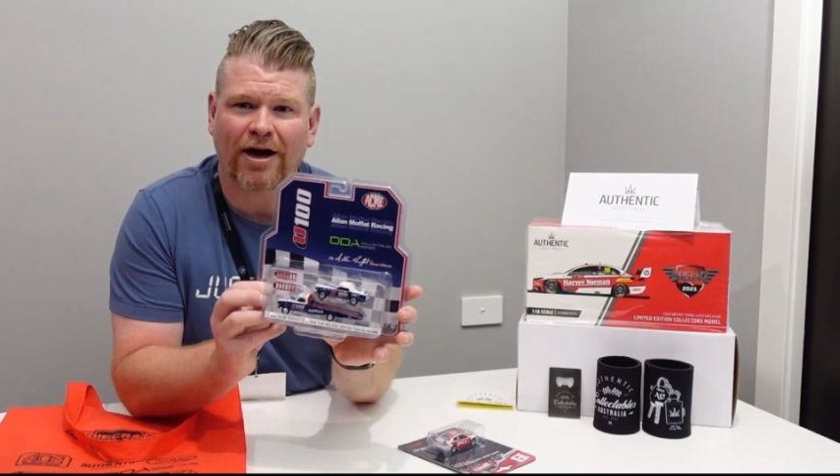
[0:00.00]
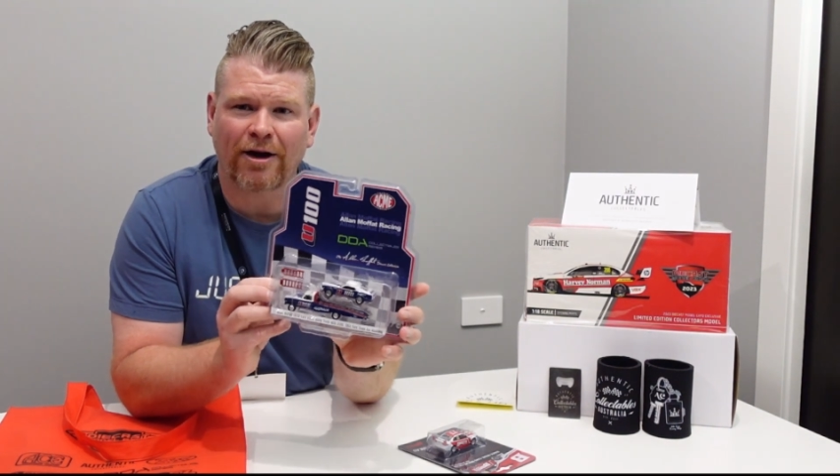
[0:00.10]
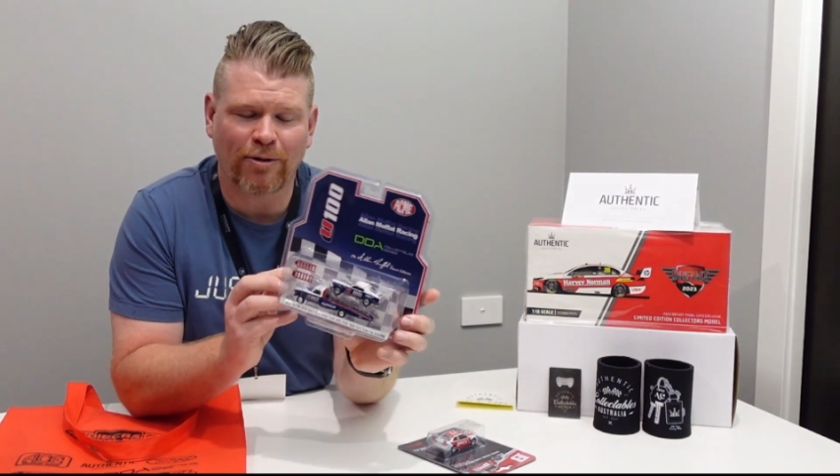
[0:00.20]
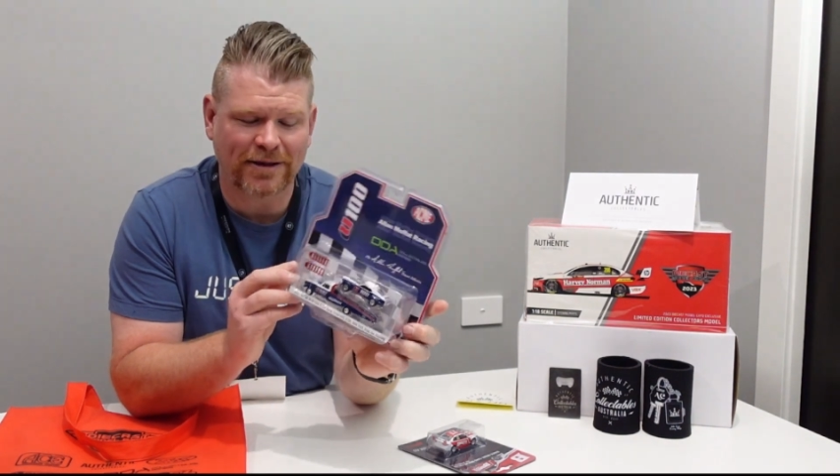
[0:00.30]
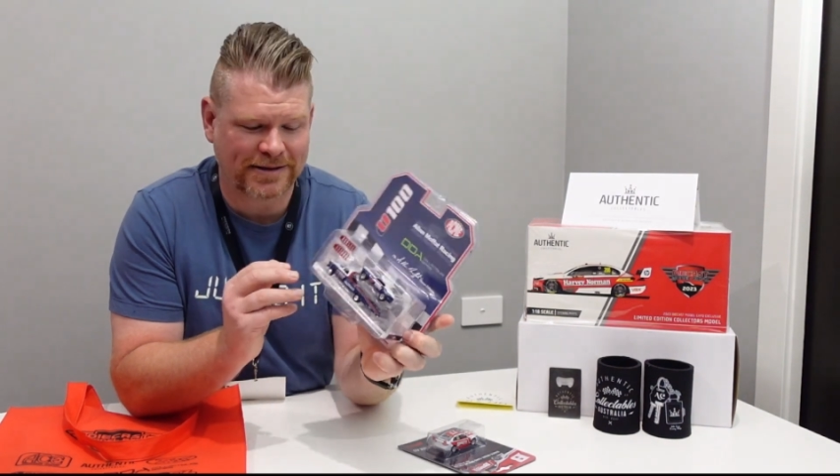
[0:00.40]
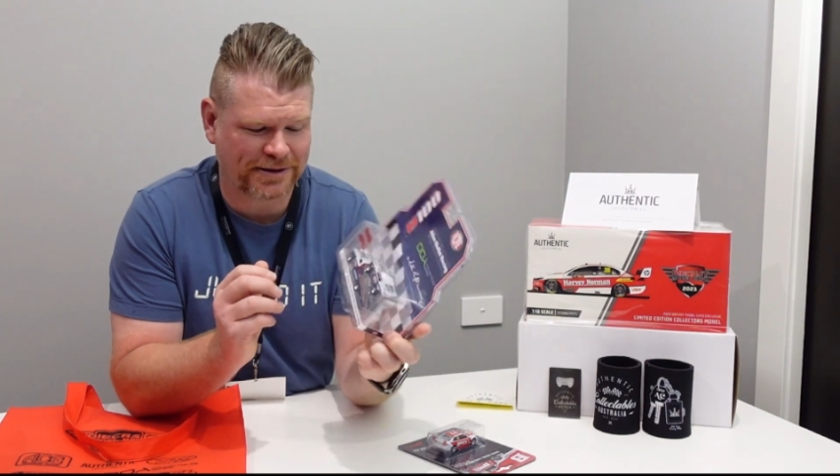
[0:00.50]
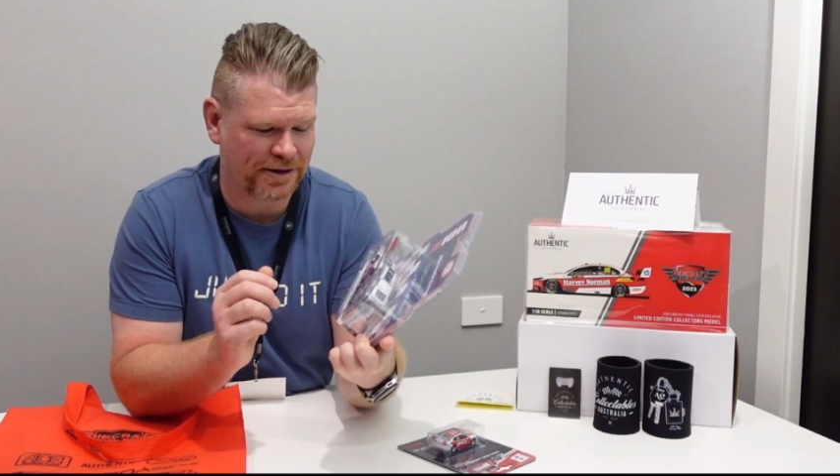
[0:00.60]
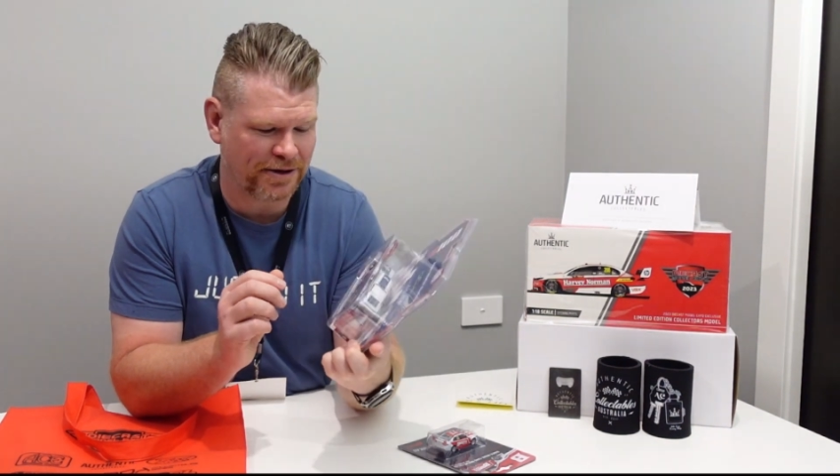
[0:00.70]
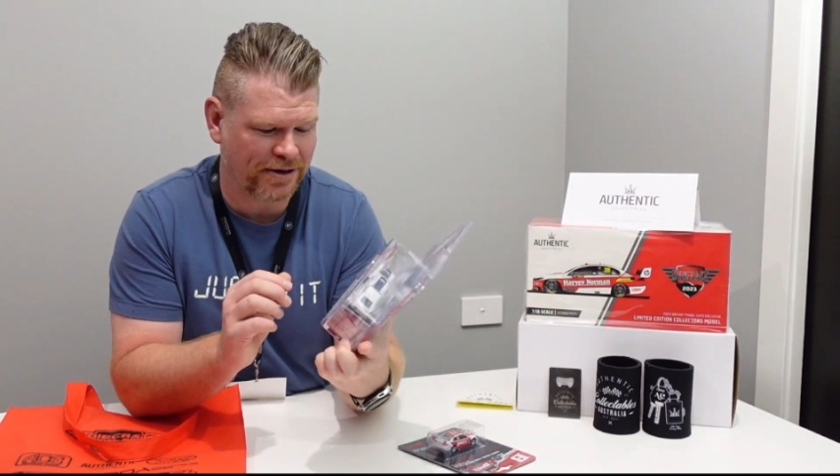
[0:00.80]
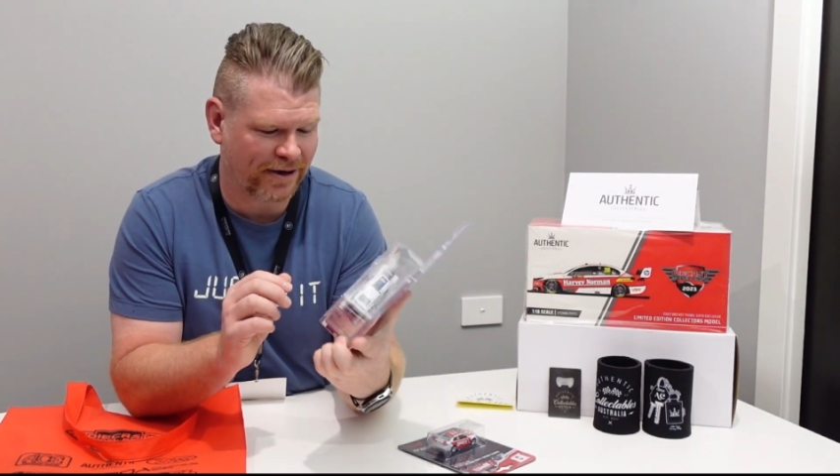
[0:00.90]
I was
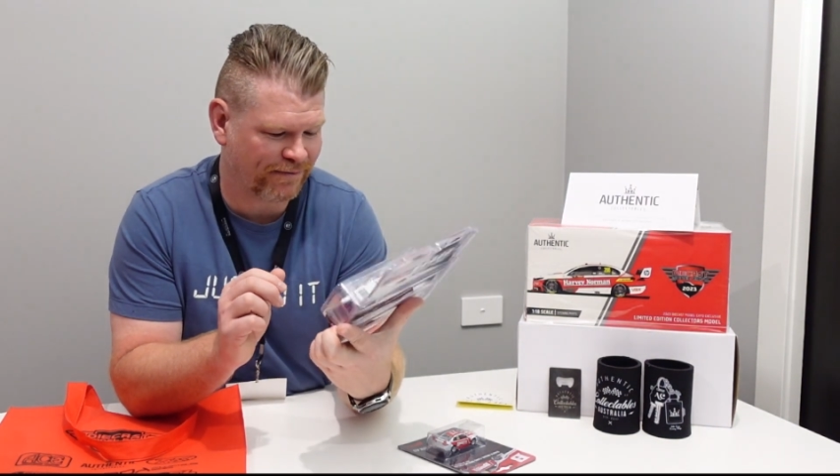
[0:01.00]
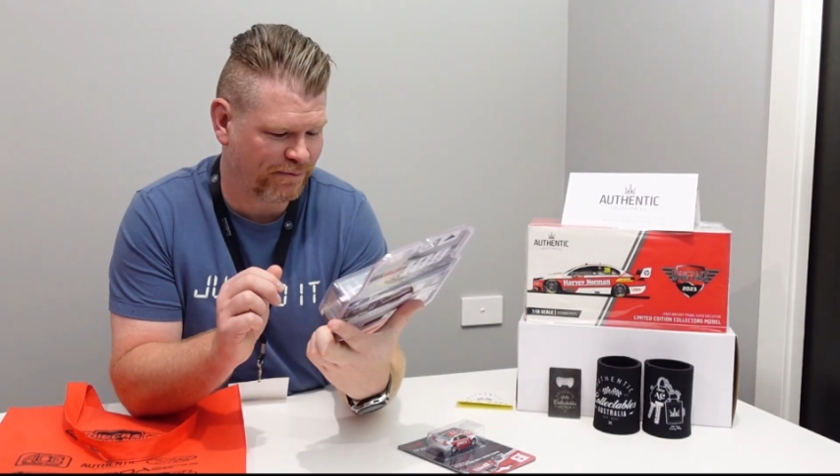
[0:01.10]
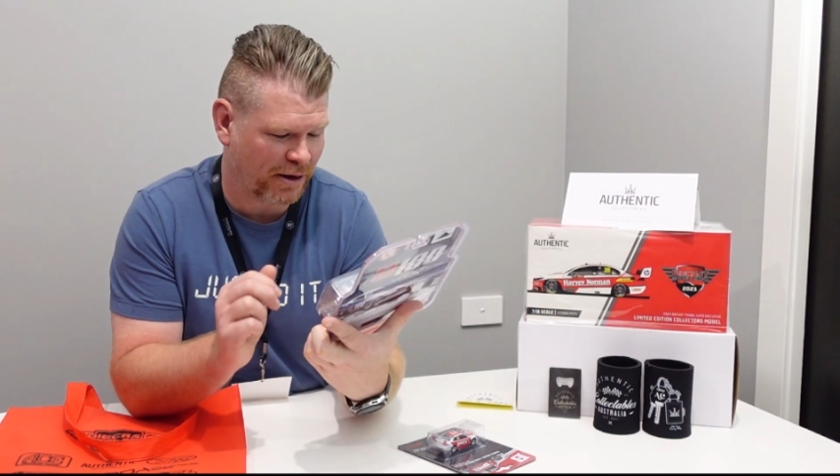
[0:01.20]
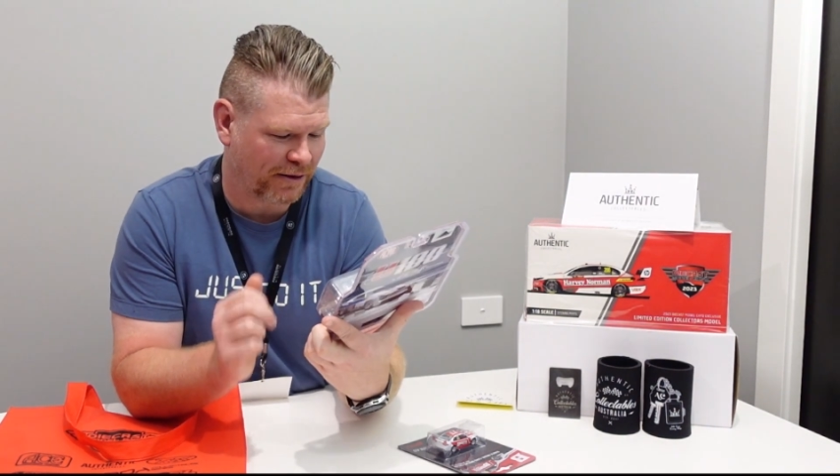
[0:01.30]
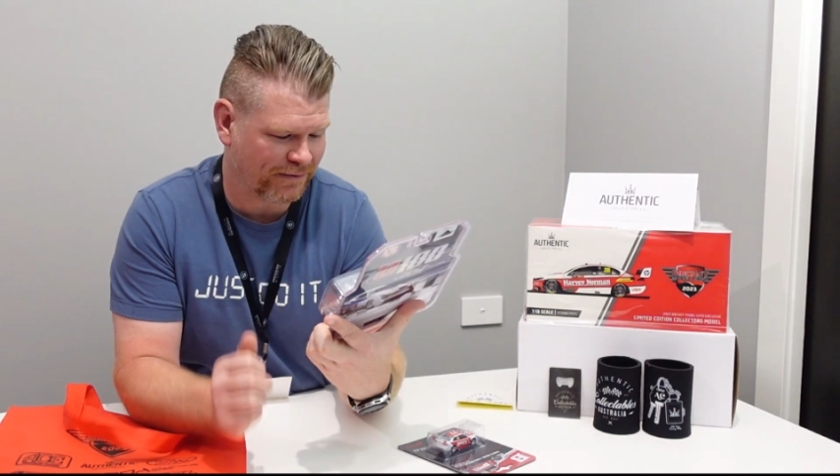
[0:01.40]
turned off